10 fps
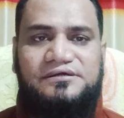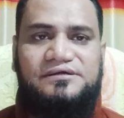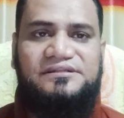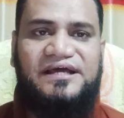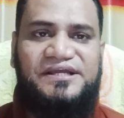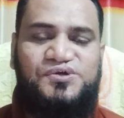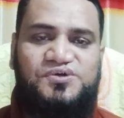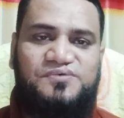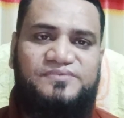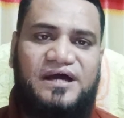the
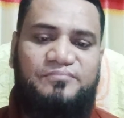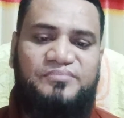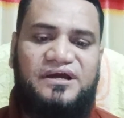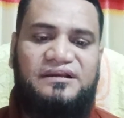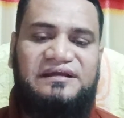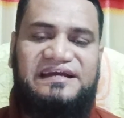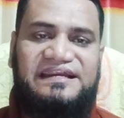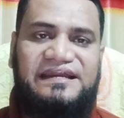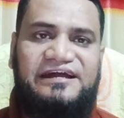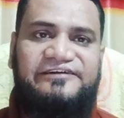YouTube thumbnail,
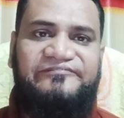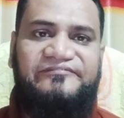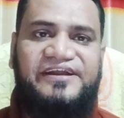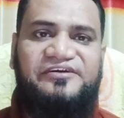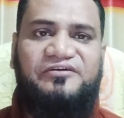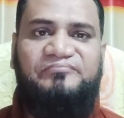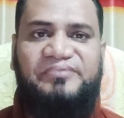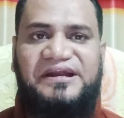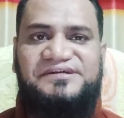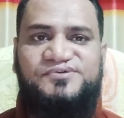create free on
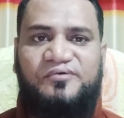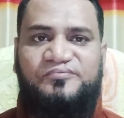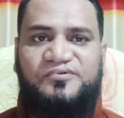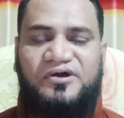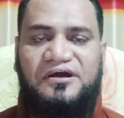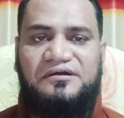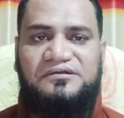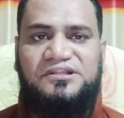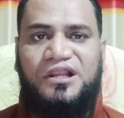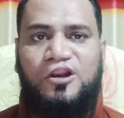paid software.
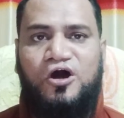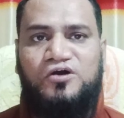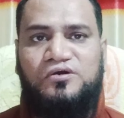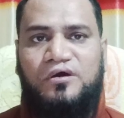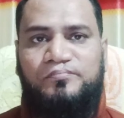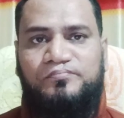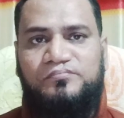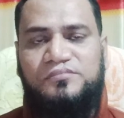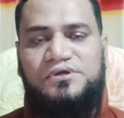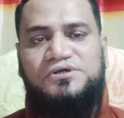The lot of
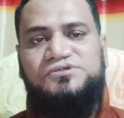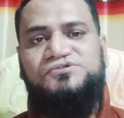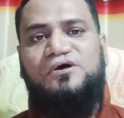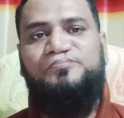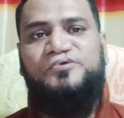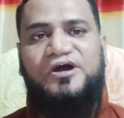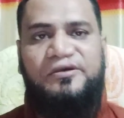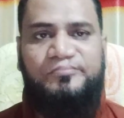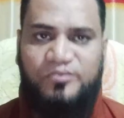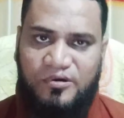
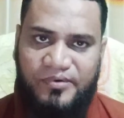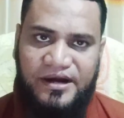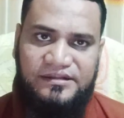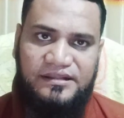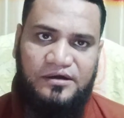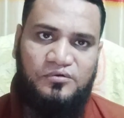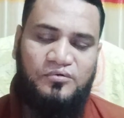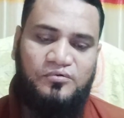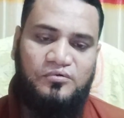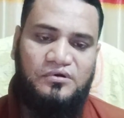software provide the
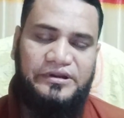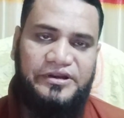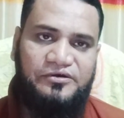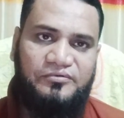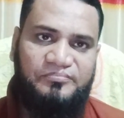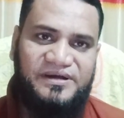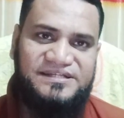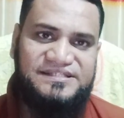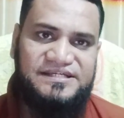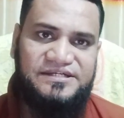Google, your
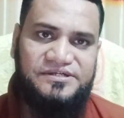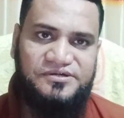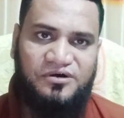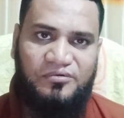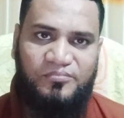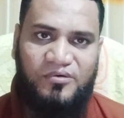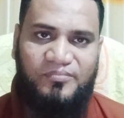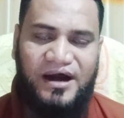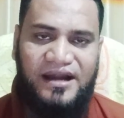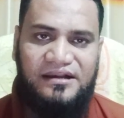PC, your
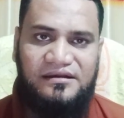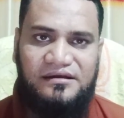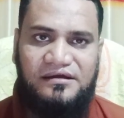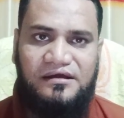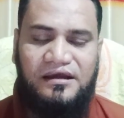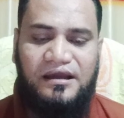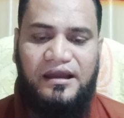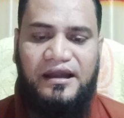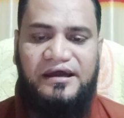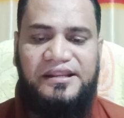mobile,
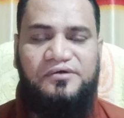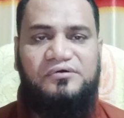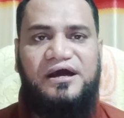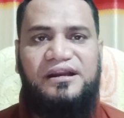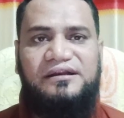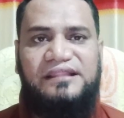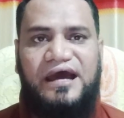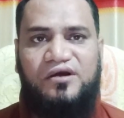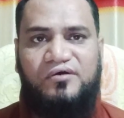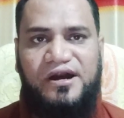and you can the
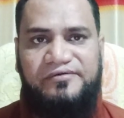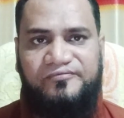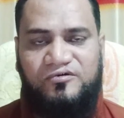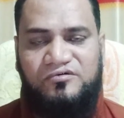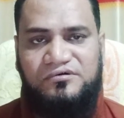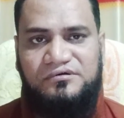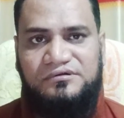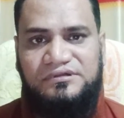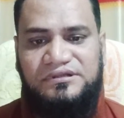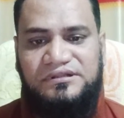Android phone,
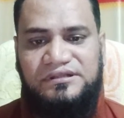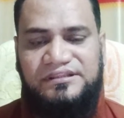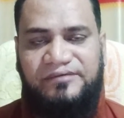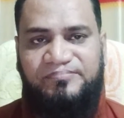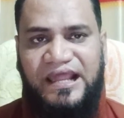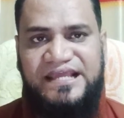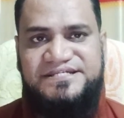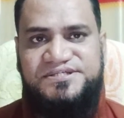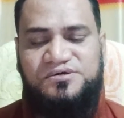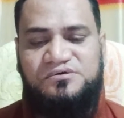the Play
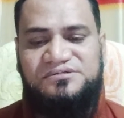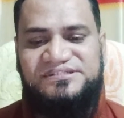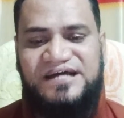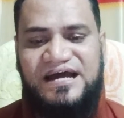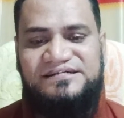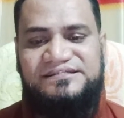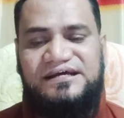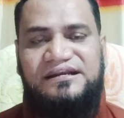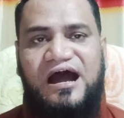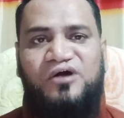Store, search
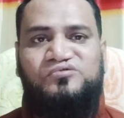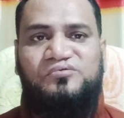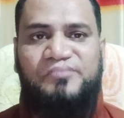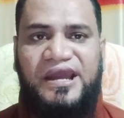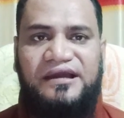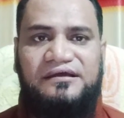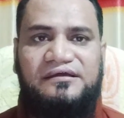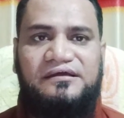then how to make